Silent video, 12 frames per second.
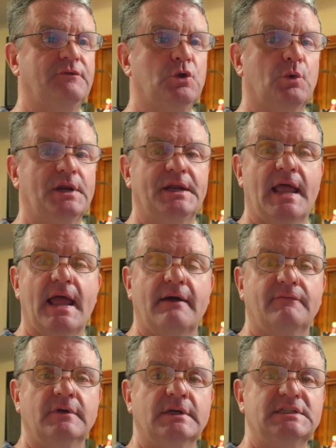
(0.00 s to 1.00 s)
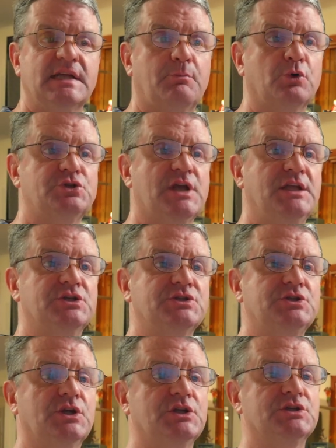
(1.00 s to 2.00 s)
If you wanted to have tempo
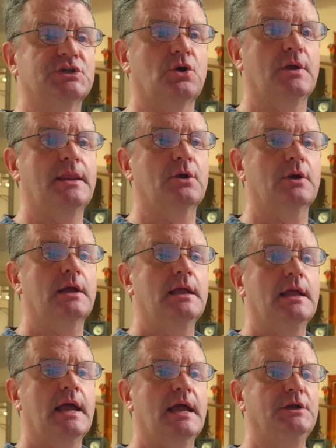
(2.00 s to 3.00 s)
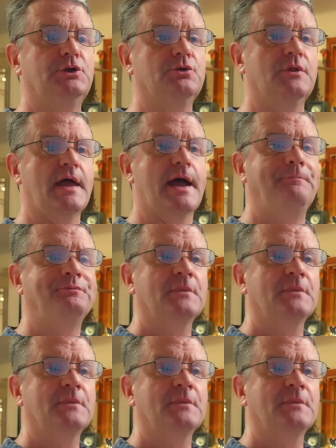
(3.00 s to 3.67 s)
changes, you can just go in here and do that.